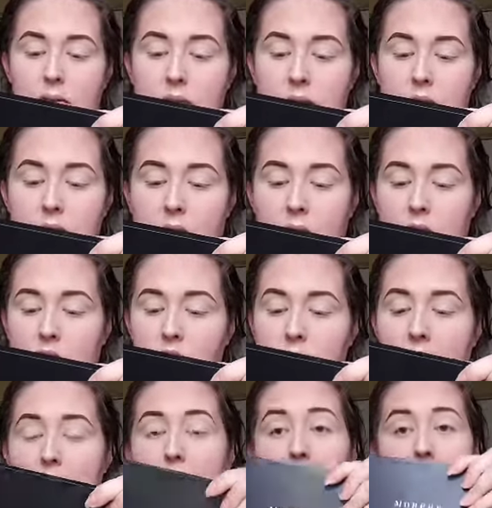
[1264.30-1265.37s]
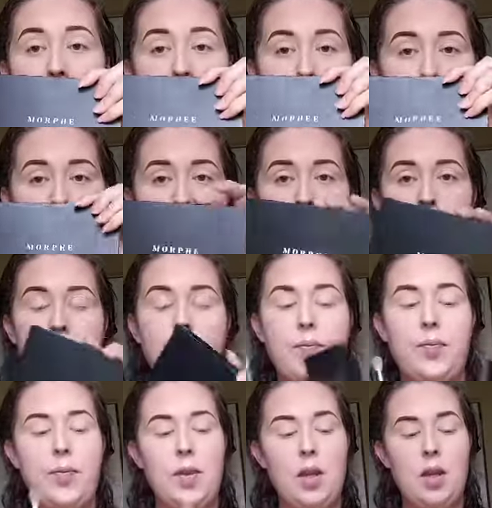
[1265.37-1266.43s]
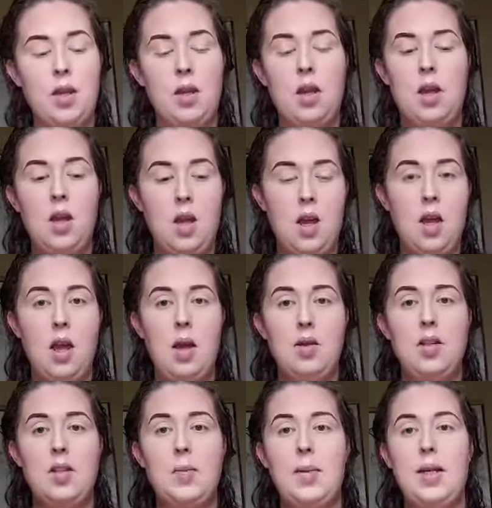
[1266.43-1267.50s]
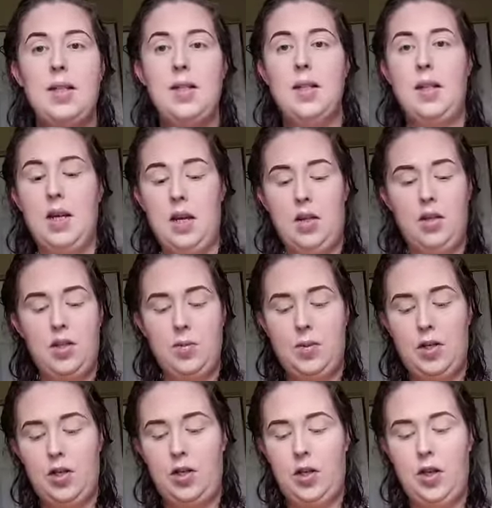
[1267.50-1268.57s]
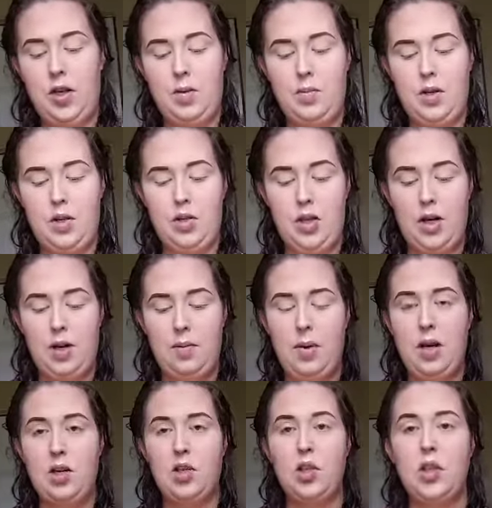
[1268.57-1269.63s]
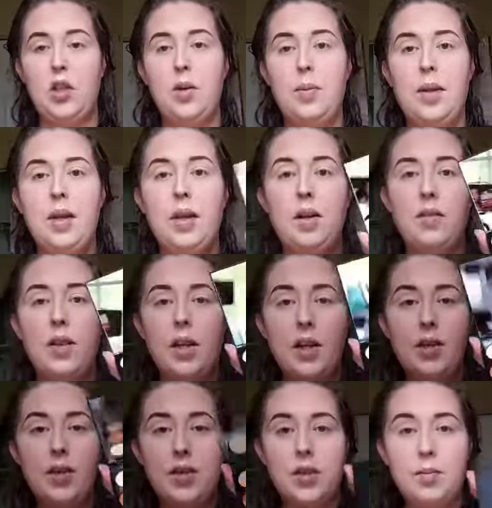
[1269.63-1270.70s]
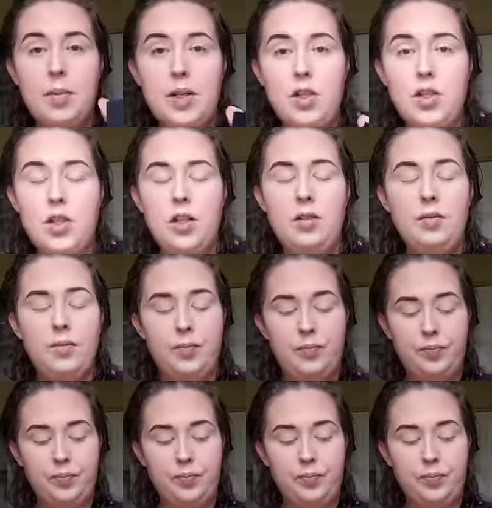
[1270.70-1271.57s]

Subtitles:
15H Happy Hour. Just because of the colors on my shirt, I'm gonna try and match a little bit of the colors on my shirt.